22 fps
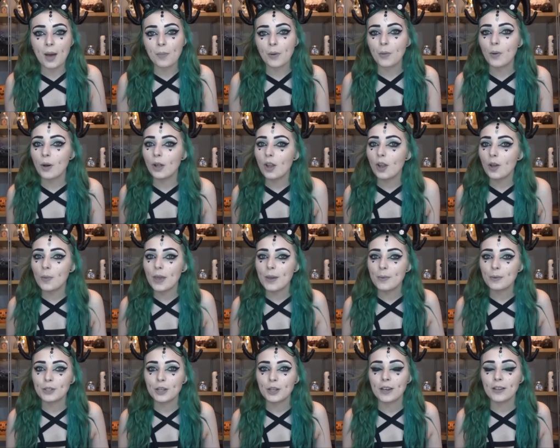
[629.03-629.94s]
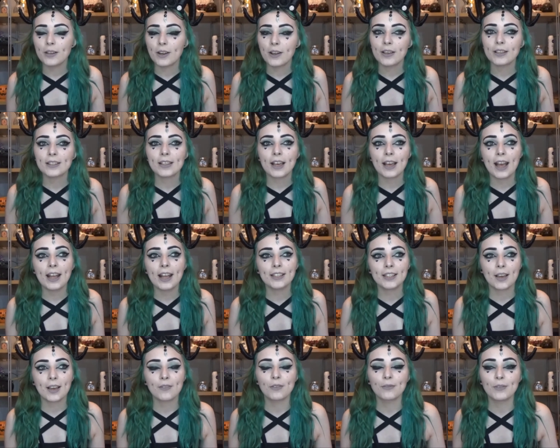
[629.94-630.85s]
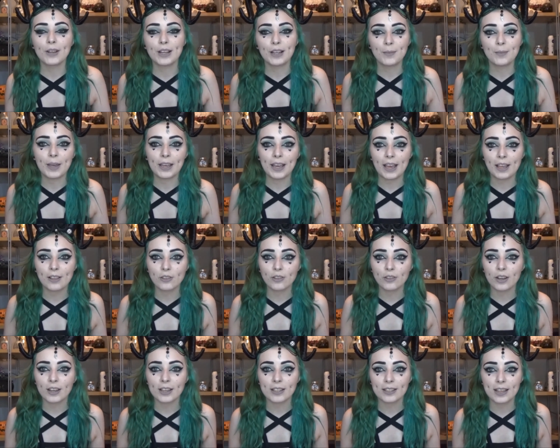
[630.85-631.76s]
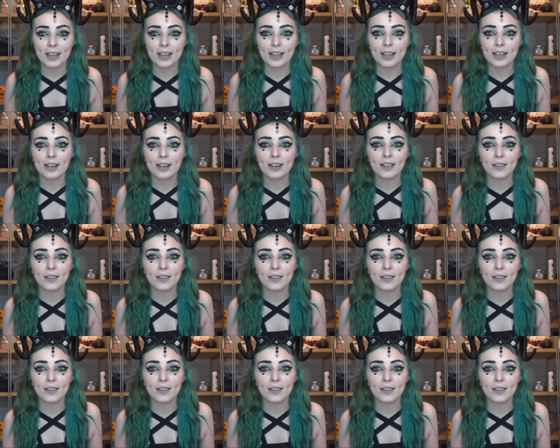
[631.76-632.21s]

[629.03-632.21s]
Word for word: But what a lot of people don't know is I actually have a really big interest in